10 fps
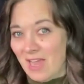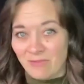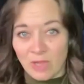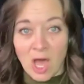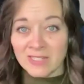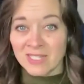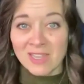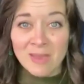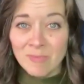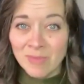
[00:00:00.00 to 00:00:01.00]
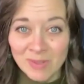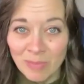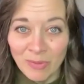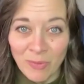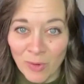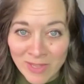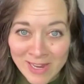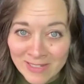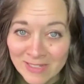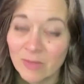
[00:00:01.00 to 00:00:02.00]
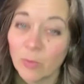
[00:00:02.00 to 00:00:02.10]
I've lost them before then?